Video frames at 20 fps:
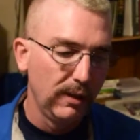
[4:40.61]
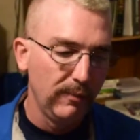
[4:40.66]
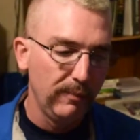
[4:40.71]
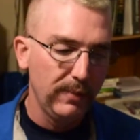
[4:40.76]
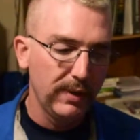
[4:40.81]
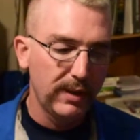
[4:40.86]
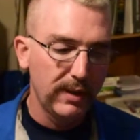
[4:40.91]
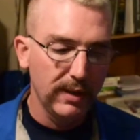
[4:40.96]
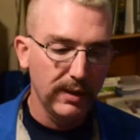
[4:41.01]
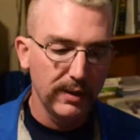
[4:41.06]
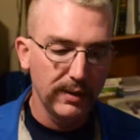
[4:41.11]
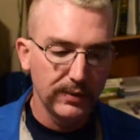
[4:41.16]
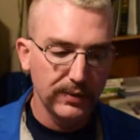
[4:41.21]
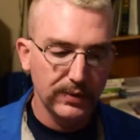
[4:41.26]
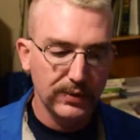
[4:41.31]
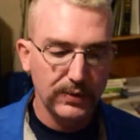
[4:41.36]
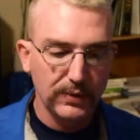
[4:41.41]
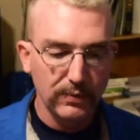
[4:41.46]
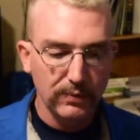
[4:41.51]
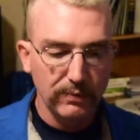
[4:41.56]

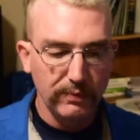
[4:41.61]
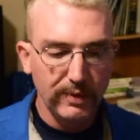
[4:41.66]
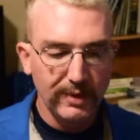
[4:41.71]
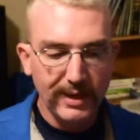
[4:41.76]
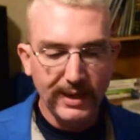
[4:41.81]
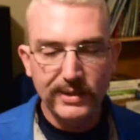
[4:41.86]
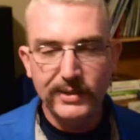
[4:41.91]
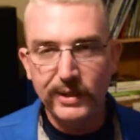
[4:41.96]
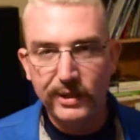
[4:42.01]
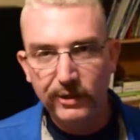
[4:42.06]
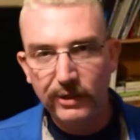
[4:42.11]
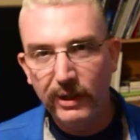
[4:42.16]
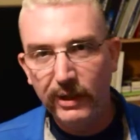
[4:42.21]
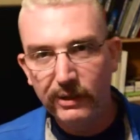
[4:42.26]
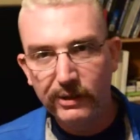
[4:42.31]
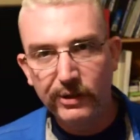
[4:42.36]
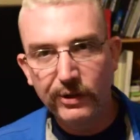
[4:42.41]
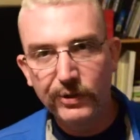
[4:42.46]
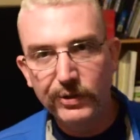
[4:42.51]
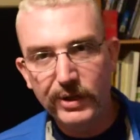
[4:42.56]
Because the next thing you need
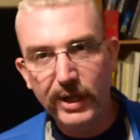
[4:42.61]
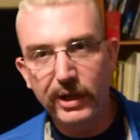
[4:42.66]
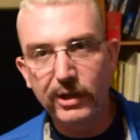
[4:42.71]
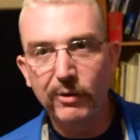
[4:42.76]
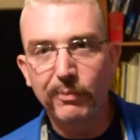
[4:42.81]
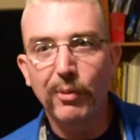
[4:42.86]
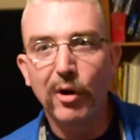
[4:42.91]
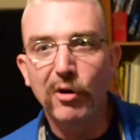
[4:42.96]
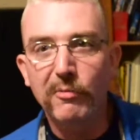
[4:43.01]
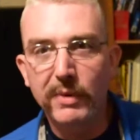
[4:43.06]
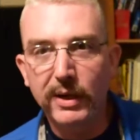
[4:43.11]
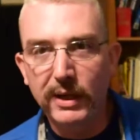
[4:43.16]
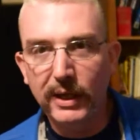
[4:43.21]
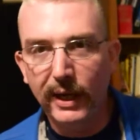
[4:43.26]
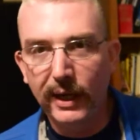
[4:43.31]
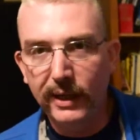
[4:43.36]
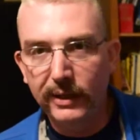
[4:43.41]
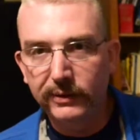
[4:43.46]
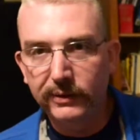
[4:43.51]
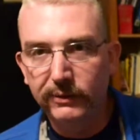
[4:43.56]
to do is take the permit
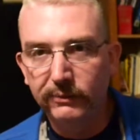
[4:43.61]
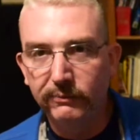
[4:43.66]
class.